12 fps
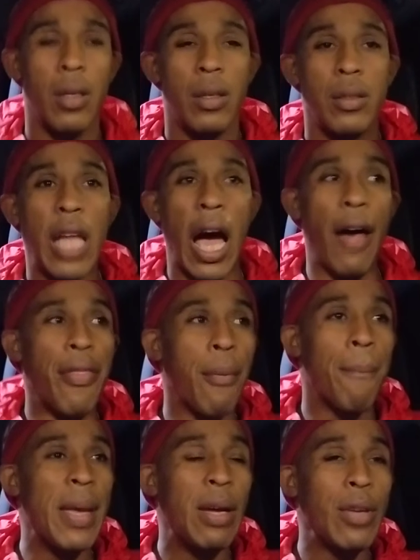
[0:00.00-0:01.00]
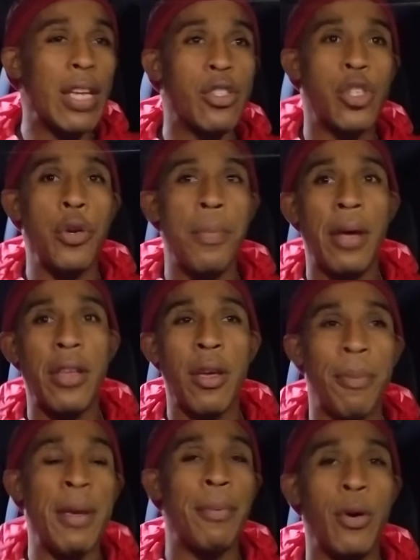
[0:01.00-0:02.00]
The other 1 million, 2
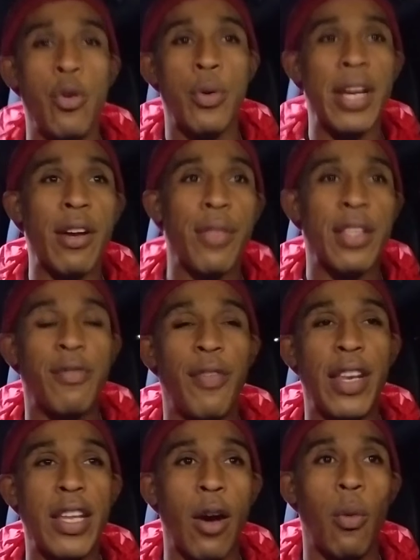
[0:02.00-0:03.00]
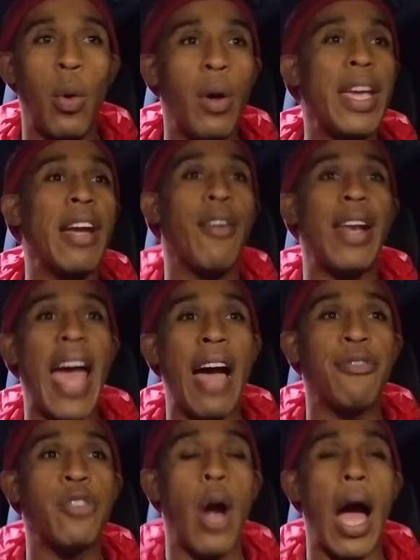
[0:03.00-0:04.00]
million people who hear this video will hear it
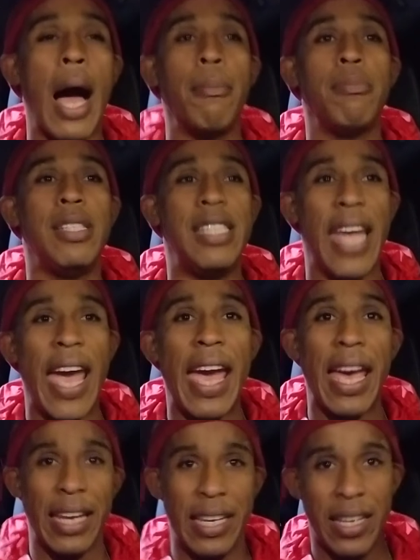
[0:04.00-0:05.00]
after I'm dead.